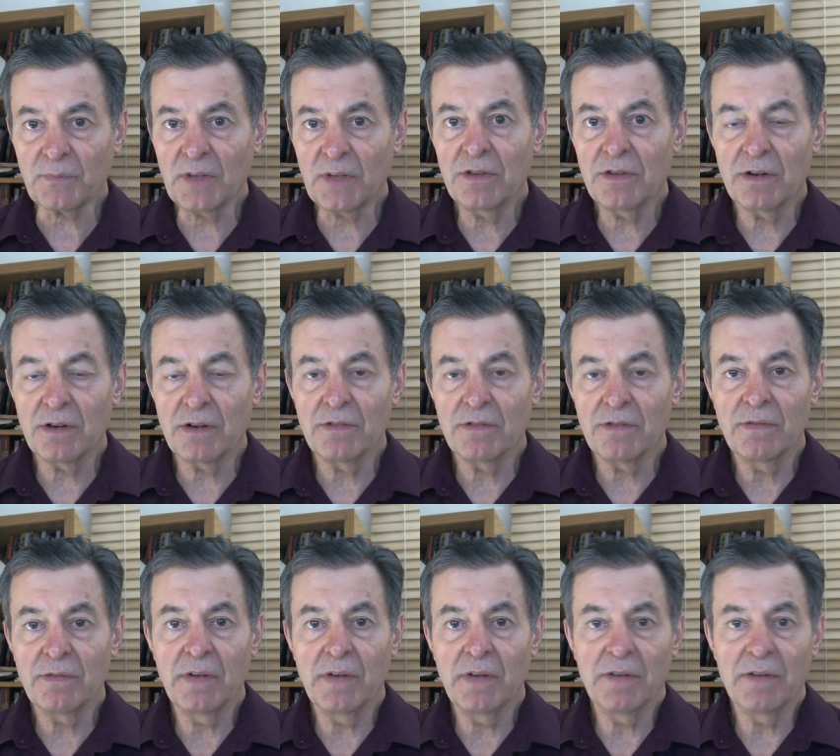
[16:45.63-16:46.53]
they're
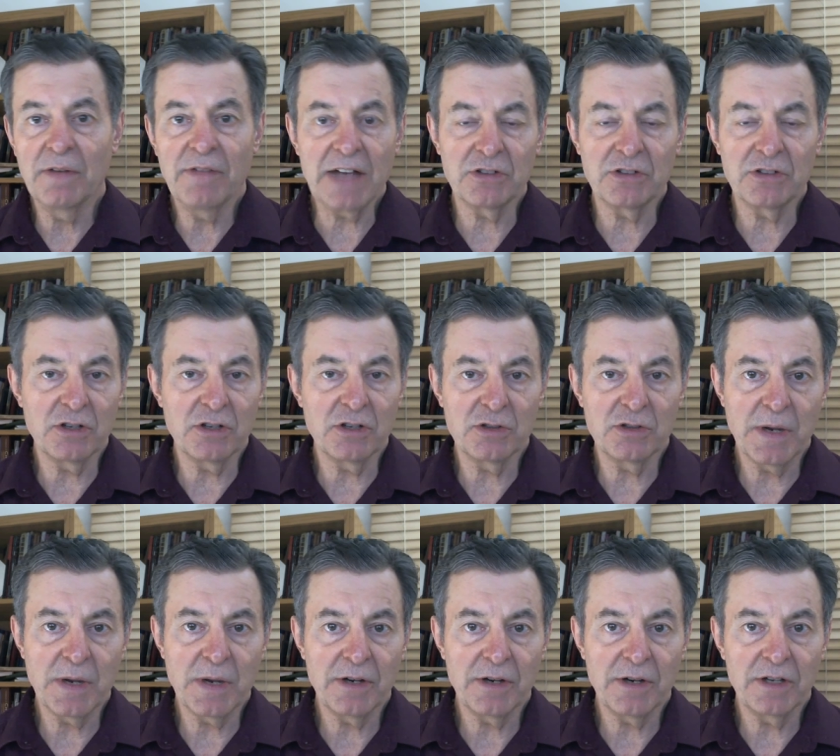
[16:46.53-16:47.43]
vastly
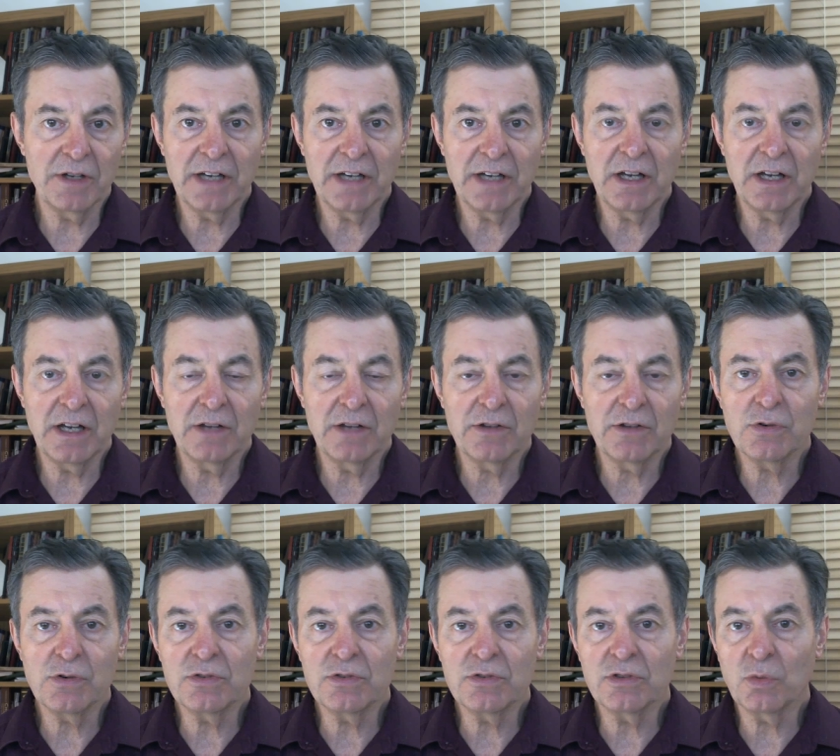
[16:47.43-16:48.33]
superior to any other
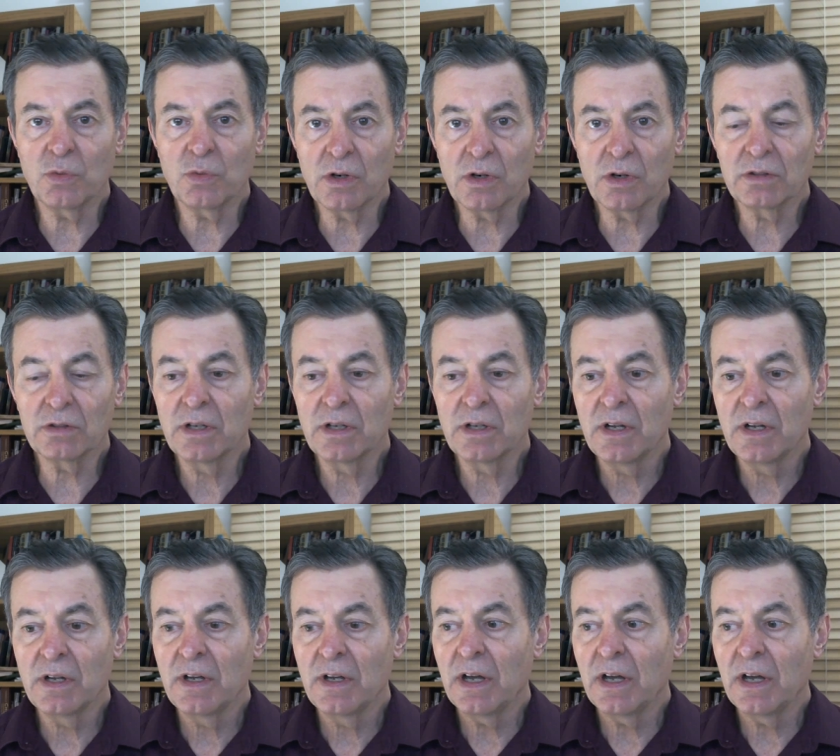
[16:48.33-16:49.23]
foods in the world,
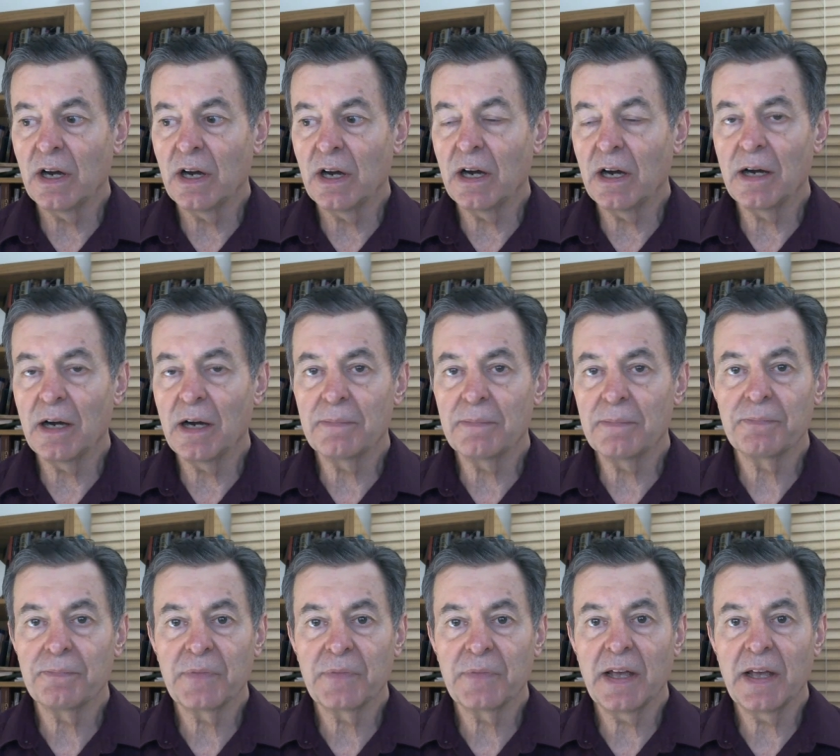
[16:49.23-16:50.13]

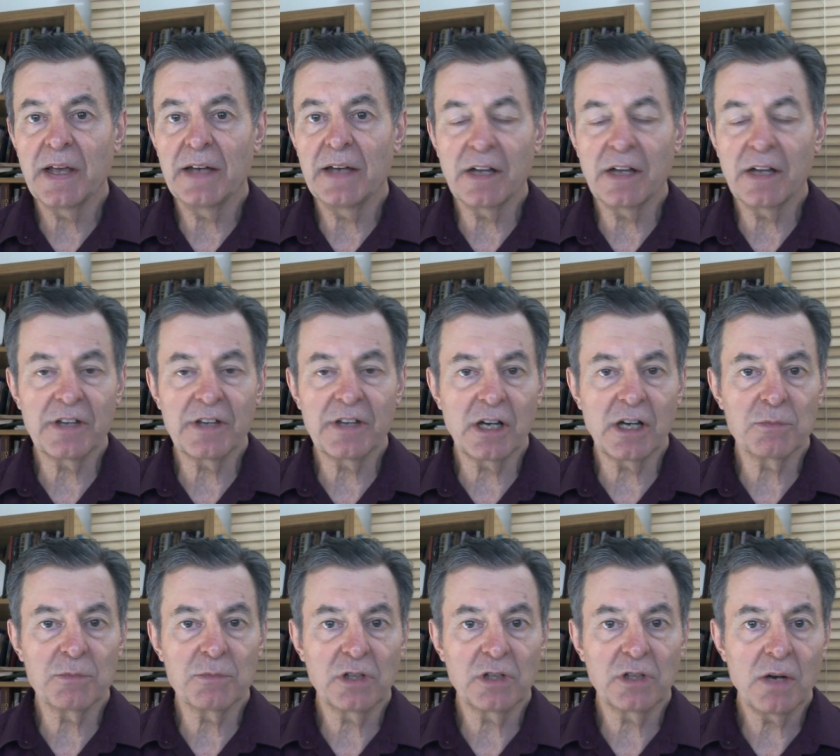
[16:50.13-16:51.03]
and nothing
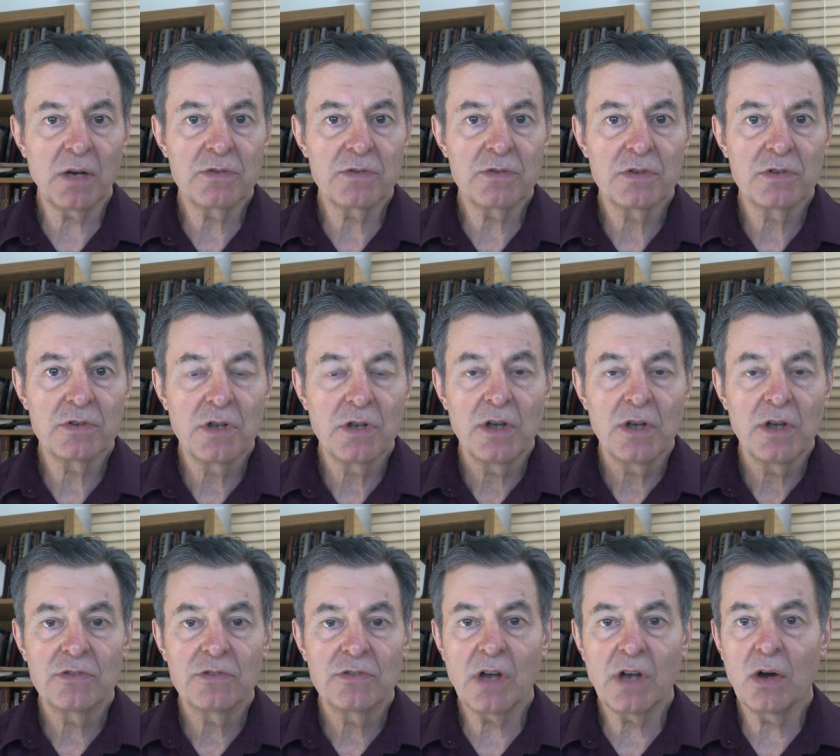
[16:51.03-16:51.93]
comes close.
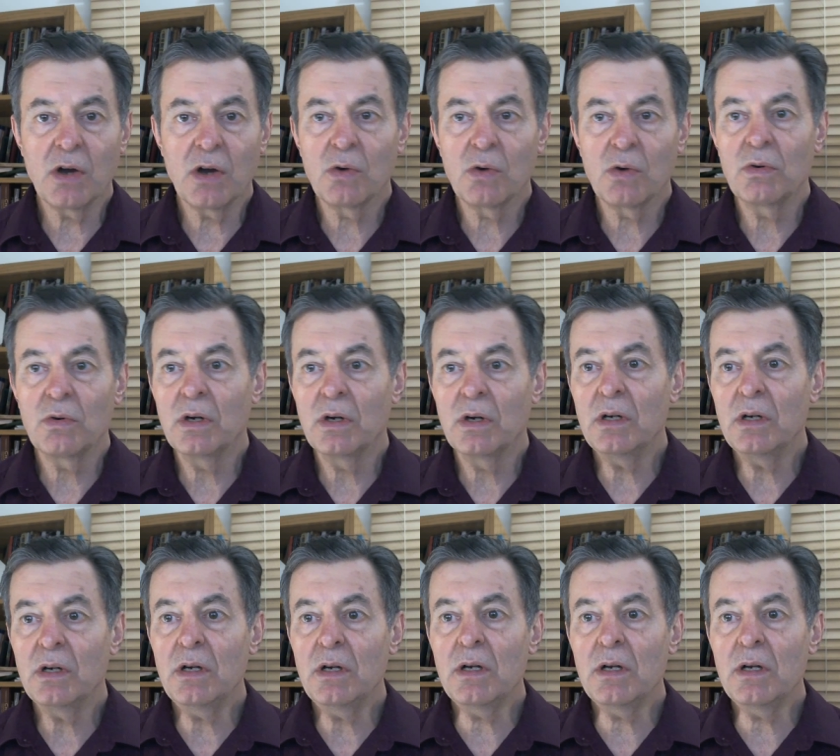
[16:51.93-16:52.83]
So
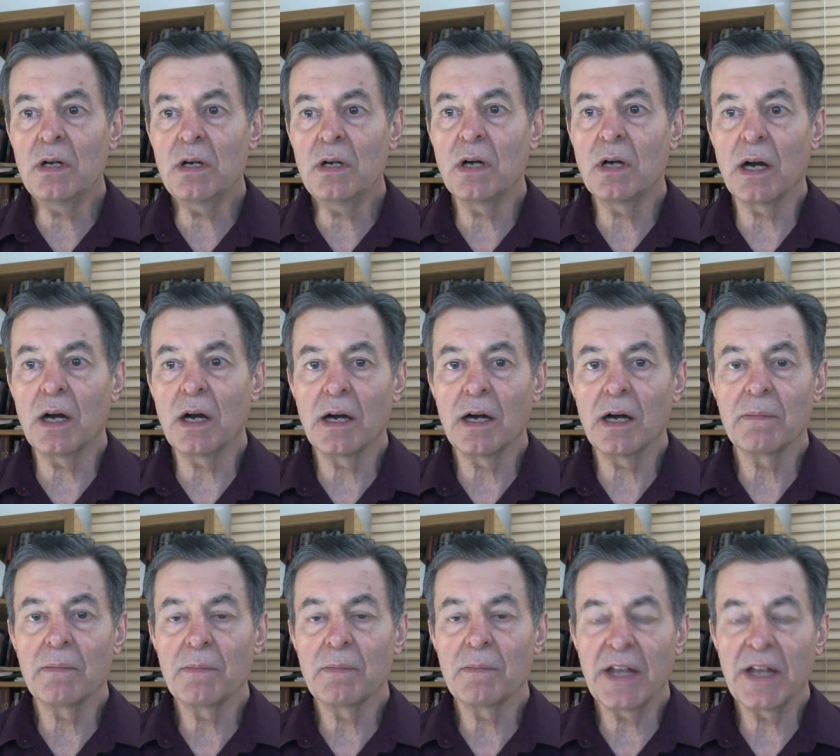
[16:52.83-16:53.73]

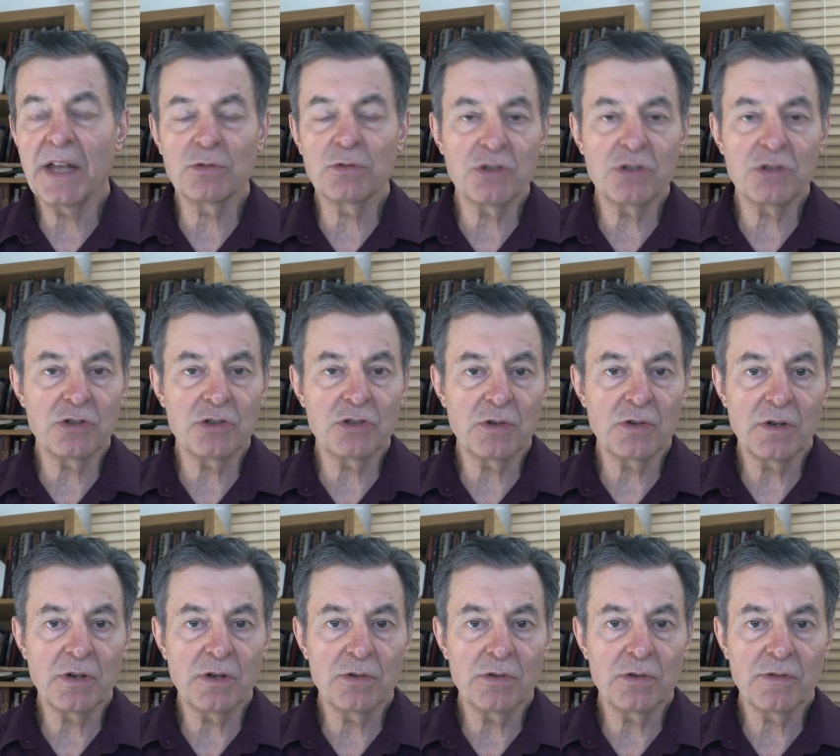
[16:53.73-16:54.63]
that's what you should
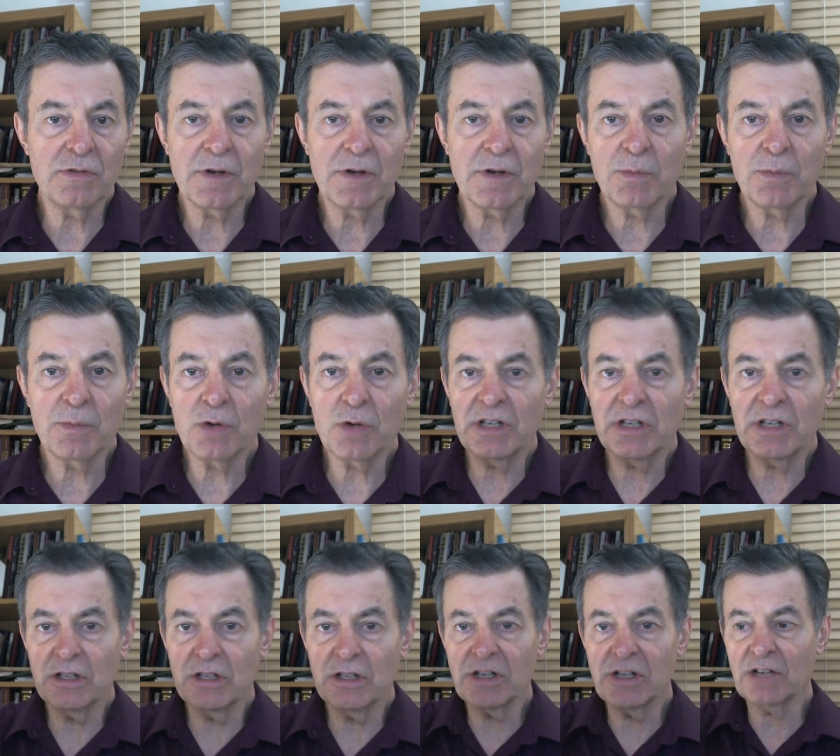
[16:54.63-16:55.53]
use for your
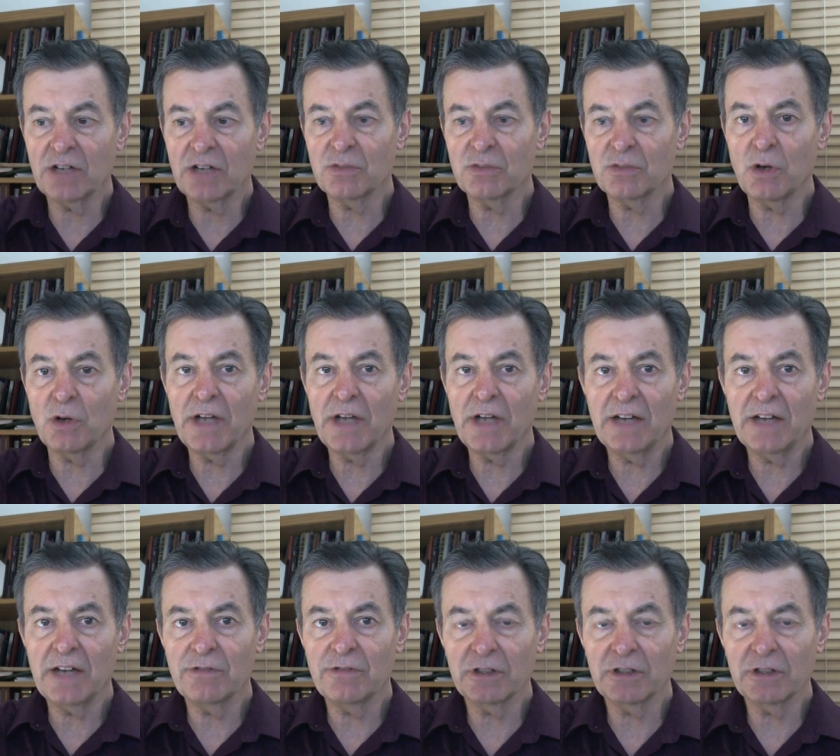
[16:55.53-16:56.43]
protein. You take a small
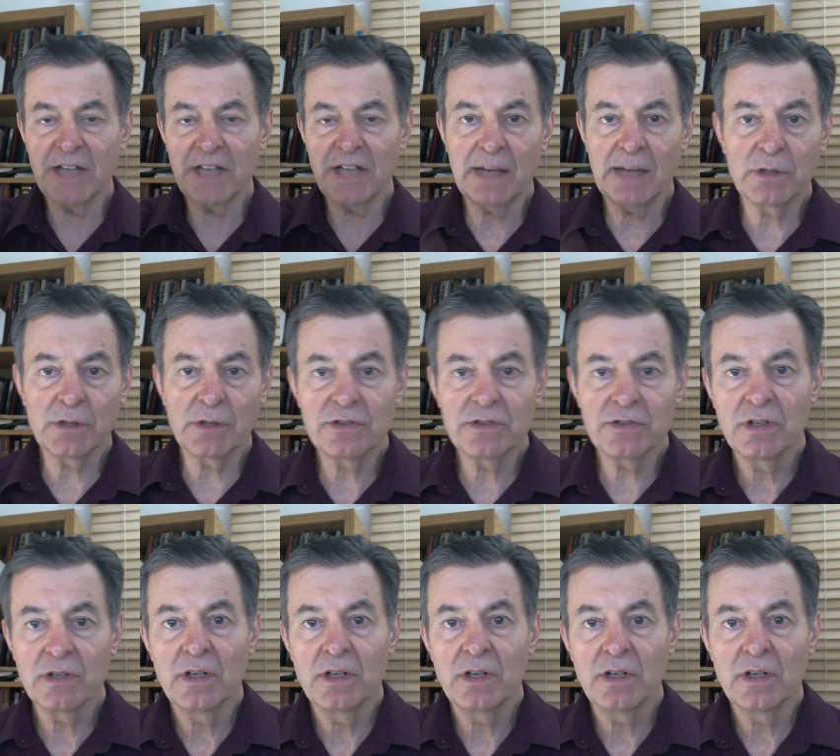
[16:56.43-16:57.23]
handful of tablets,